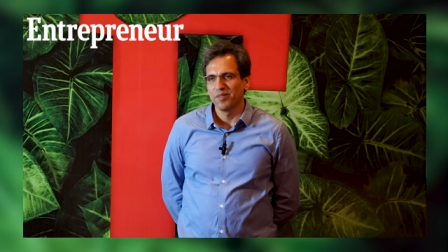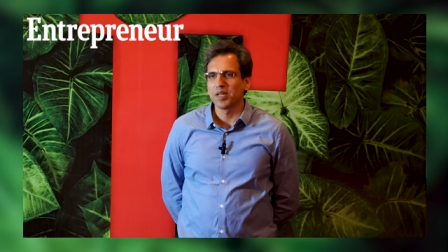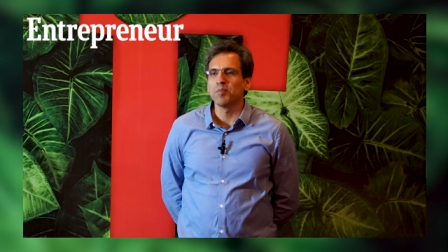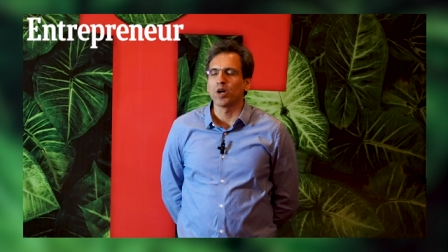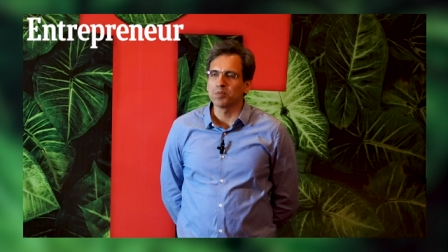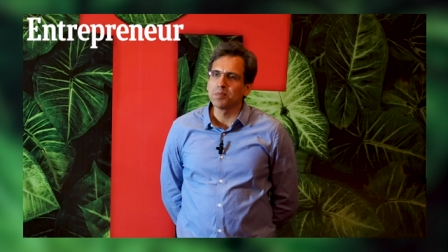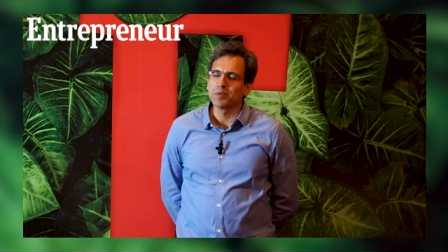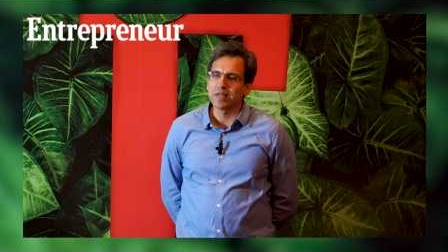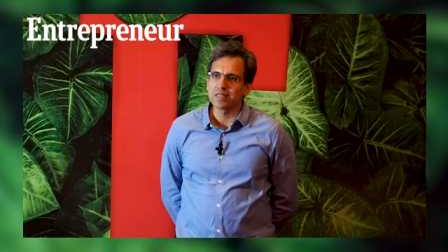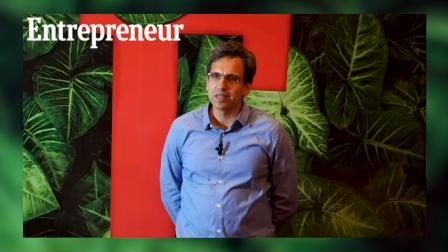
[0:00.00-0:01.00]
We are a bottom-up
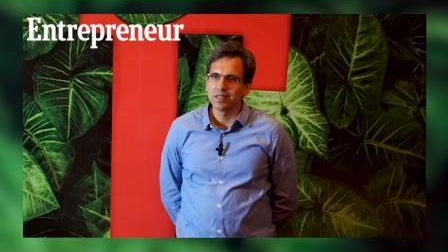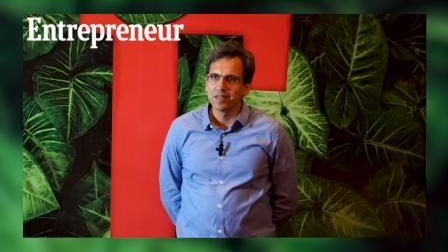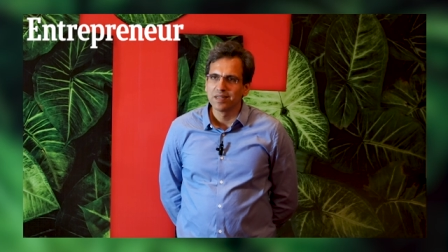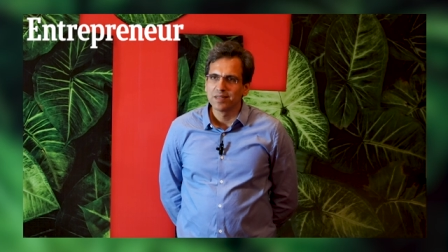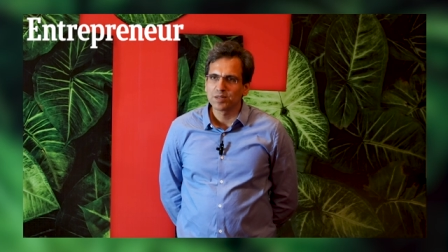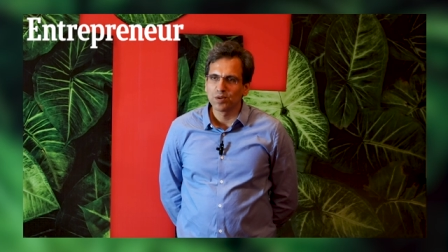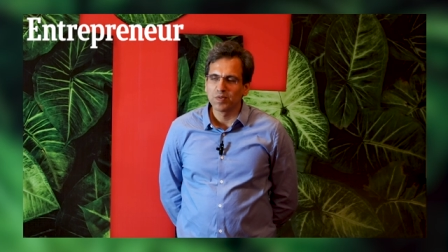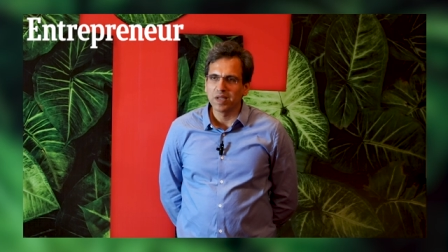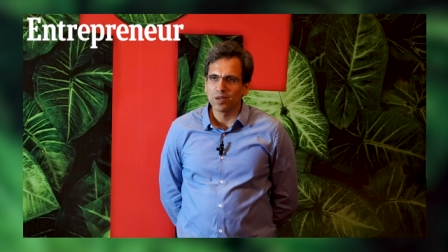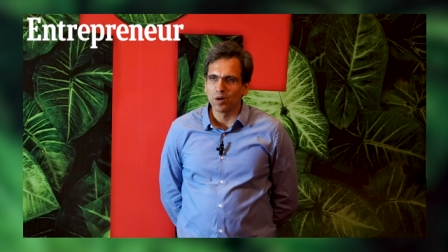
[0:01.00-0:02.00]
investor. So
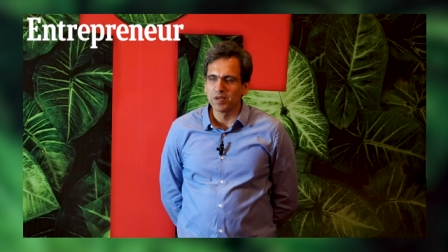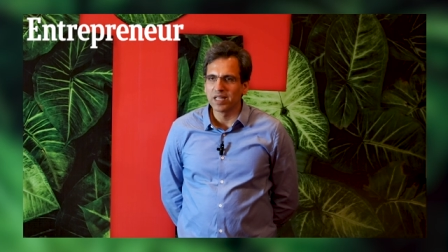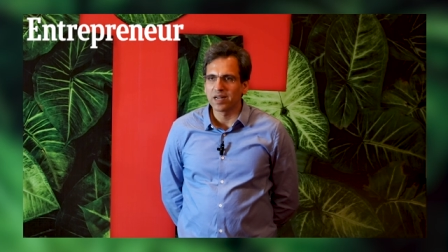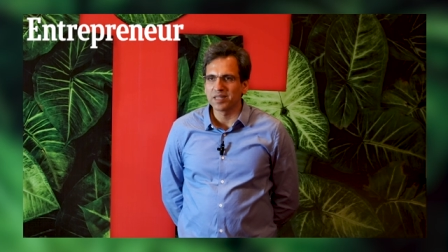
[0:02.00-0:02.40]
we normally